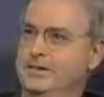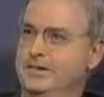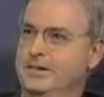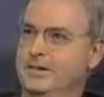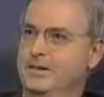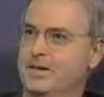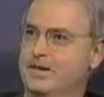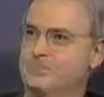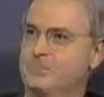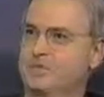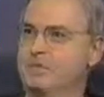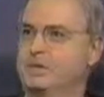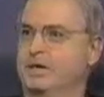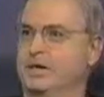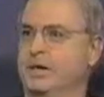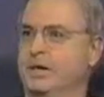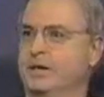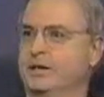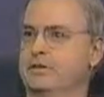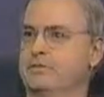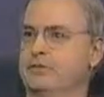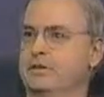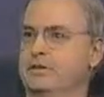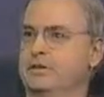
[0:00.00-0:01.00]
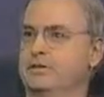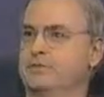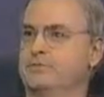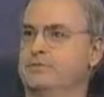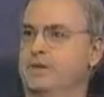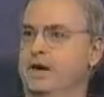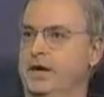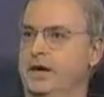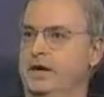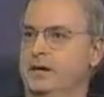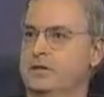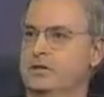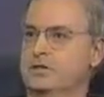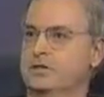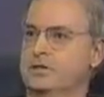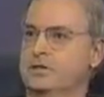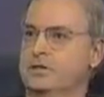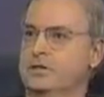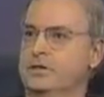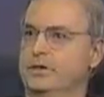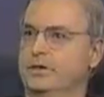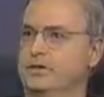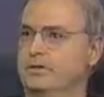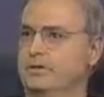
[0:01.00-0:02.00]
comes together and demands
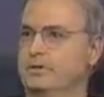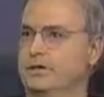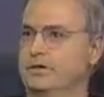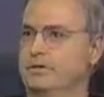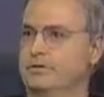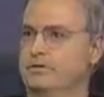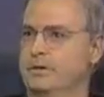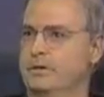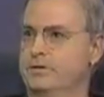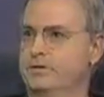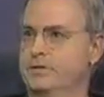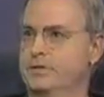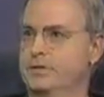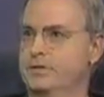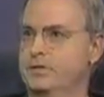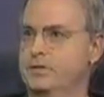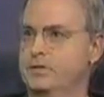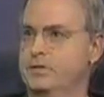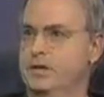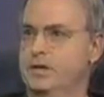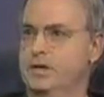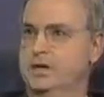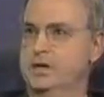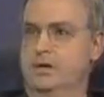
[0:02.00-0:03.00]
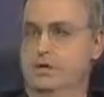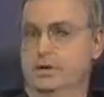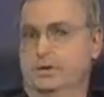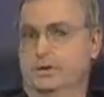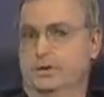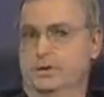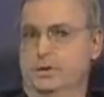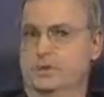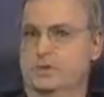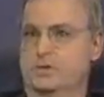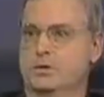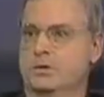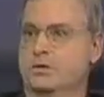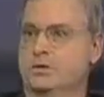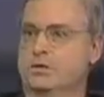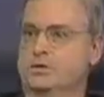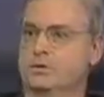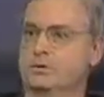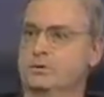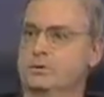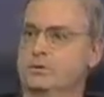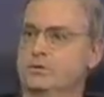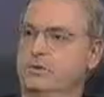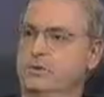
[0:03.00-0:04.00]
loyalty and reverence. So it is
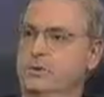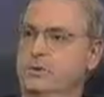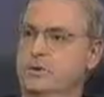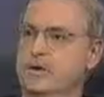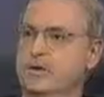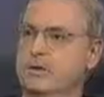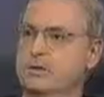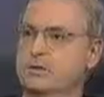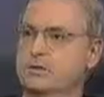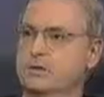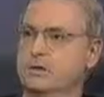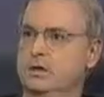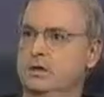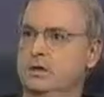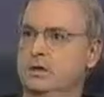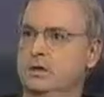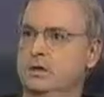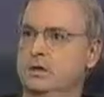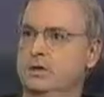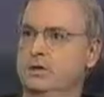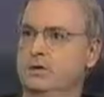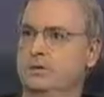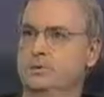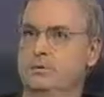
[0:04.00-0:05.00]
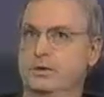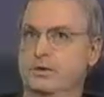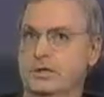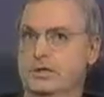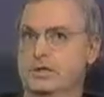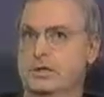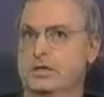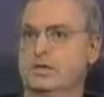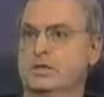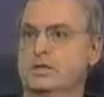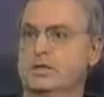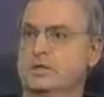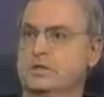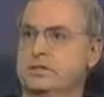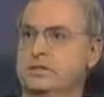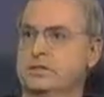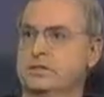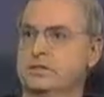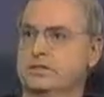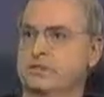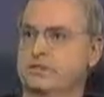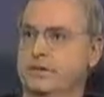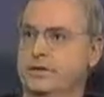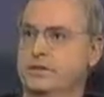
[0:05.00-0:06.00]
also with your country. We are
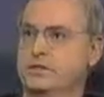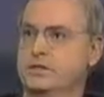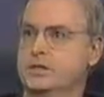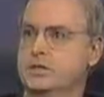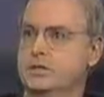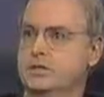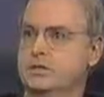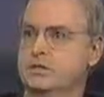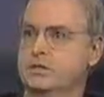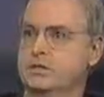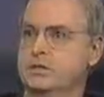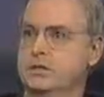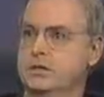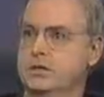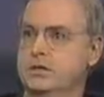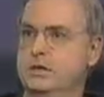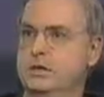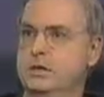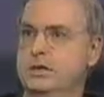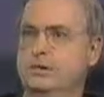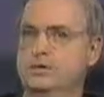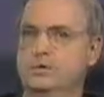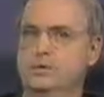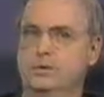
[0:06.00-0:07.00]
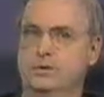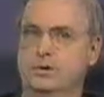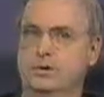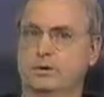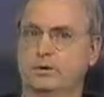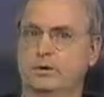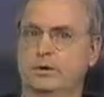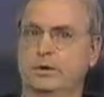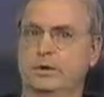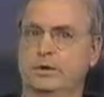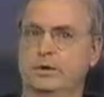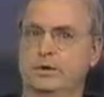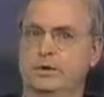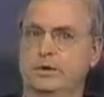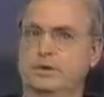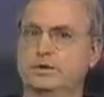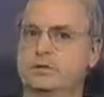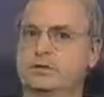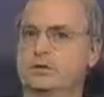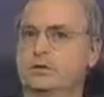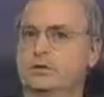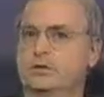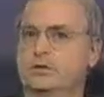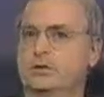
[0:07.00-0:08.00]
citizens of this country. We owe
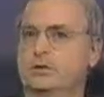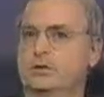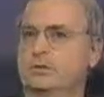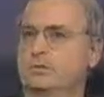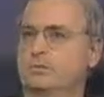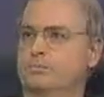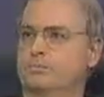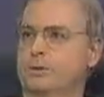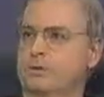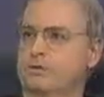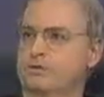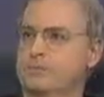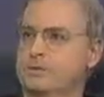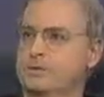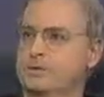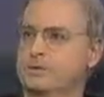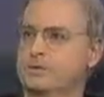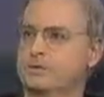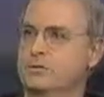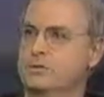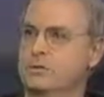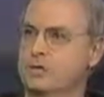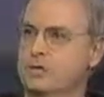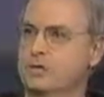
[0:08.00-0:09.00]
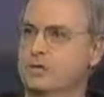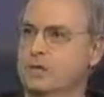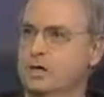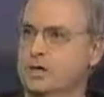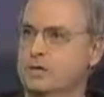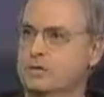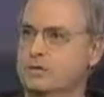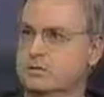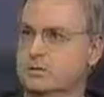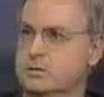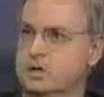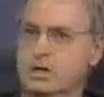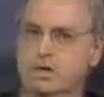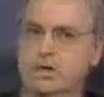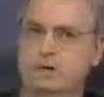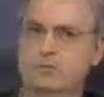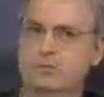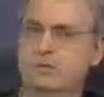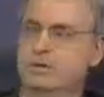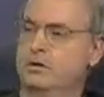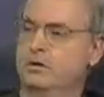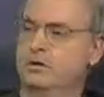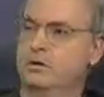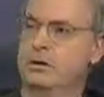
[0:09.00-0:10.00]
loyalty, we owe reverence to this country.
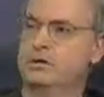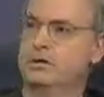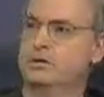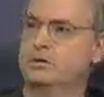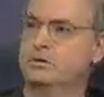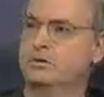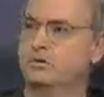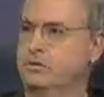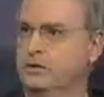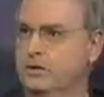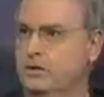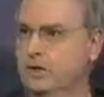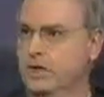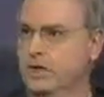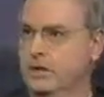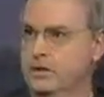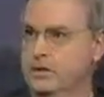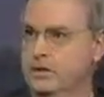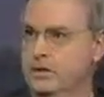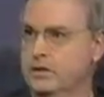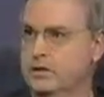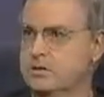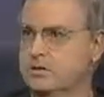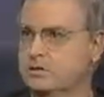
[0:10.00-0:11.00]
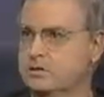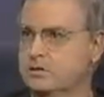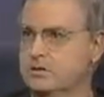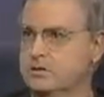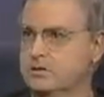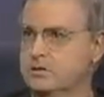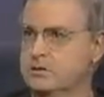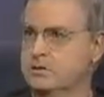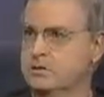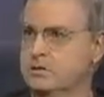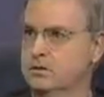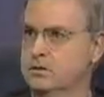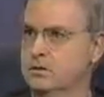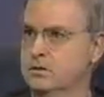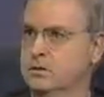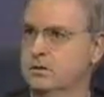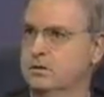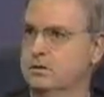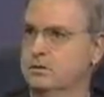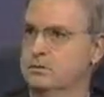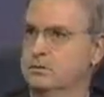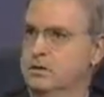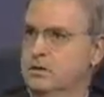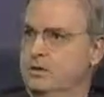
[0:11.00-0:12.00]
We don't owe it to the United Nations.
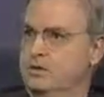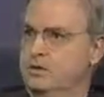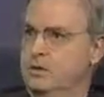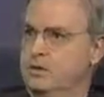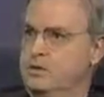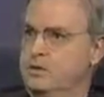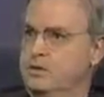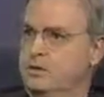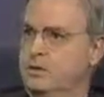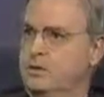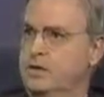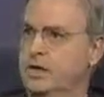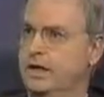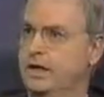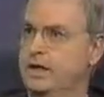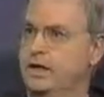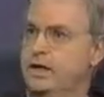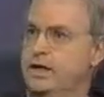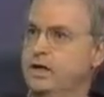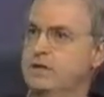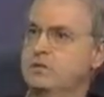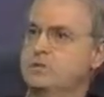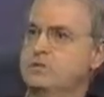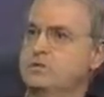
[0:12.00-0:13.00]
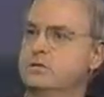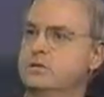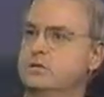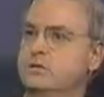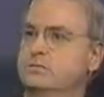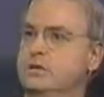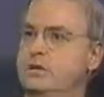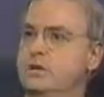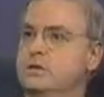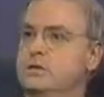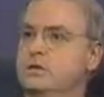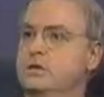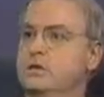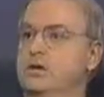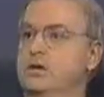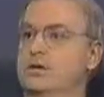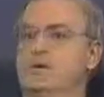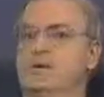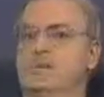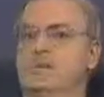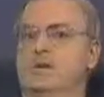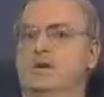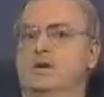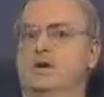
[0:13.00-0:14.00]
You know, what is the United Nations to us?
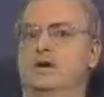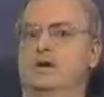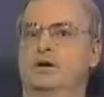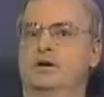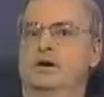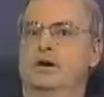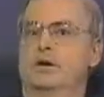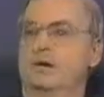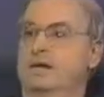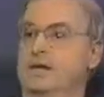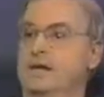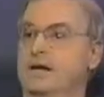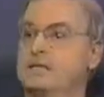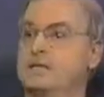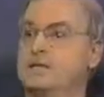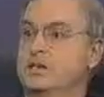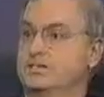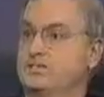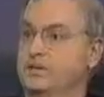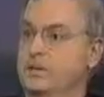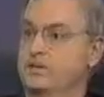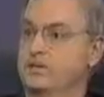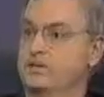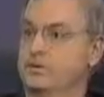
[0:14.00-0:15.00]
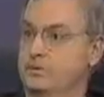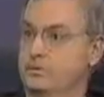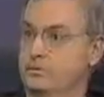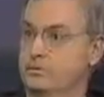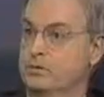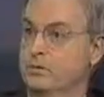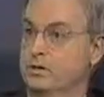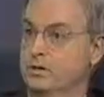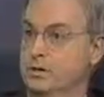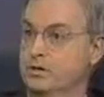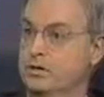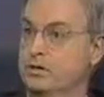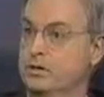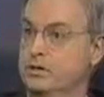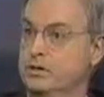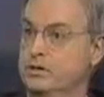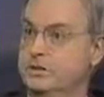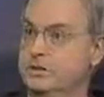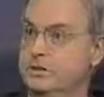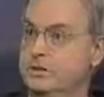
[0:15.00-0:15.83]
Uh, and that's even if it were good,